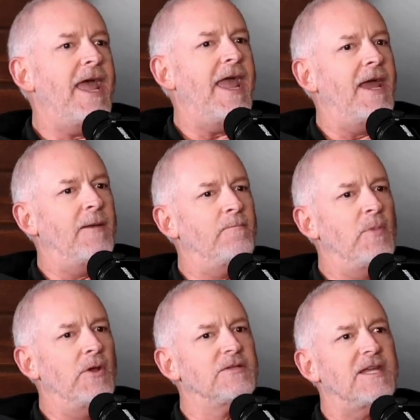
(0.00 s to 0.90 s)
and
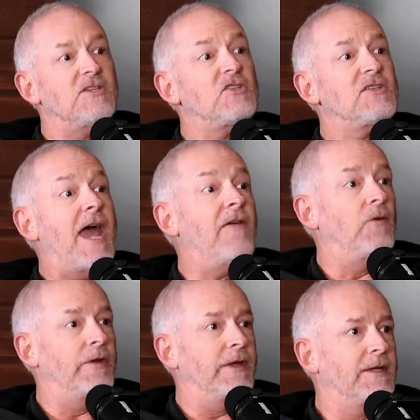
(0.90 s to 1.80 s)
builds a
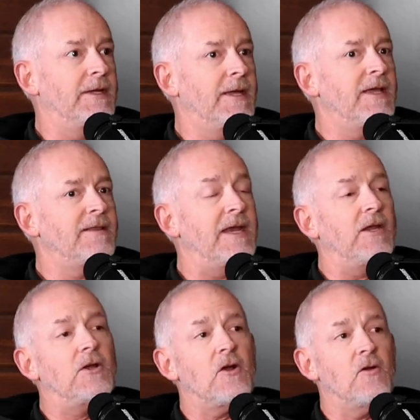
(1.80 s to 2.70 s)
scaffolding that
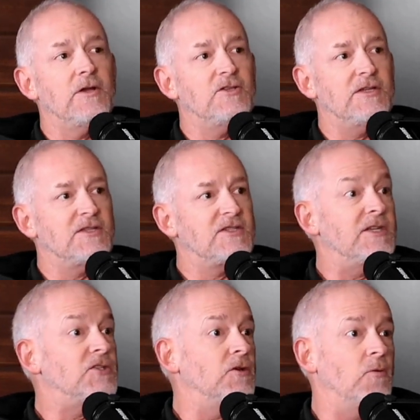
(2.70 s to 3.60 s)
encourages
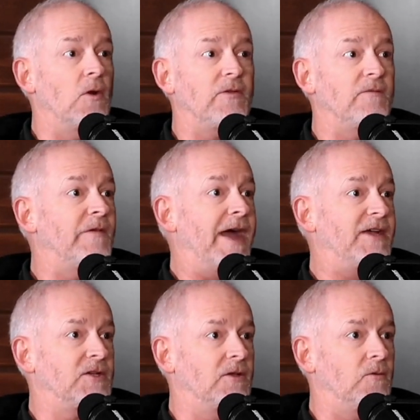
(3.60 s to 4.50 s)
tissue growth and
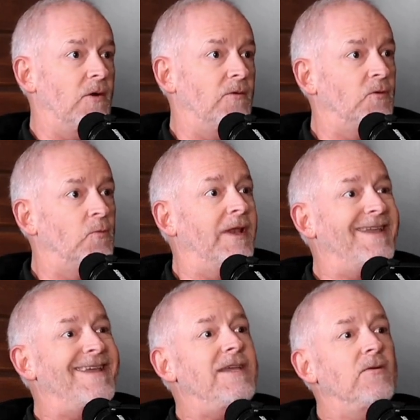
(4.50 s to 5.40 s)
vascular growth to really
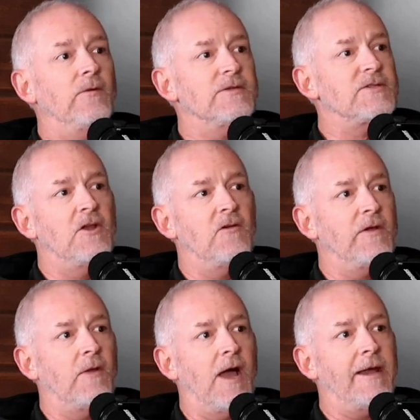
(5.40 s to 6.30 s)
heal the
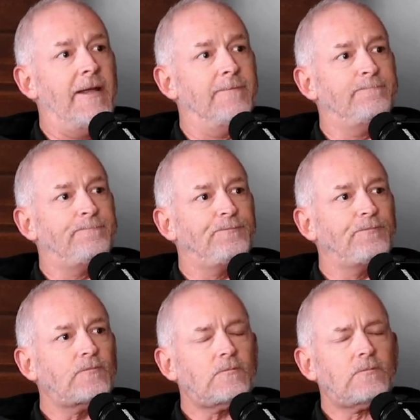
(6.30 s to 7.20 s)
synovial lining.
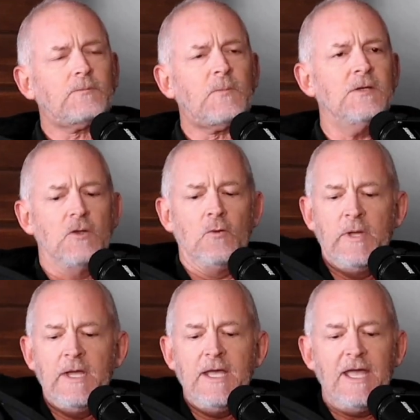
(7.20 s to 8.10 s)
So
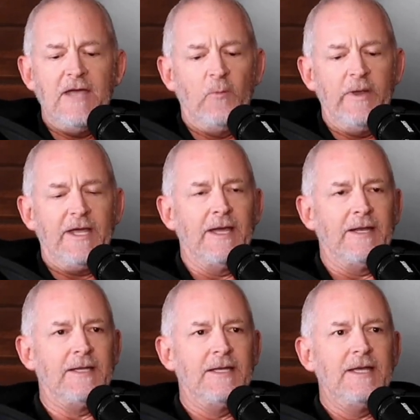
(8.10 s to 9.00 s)
if we can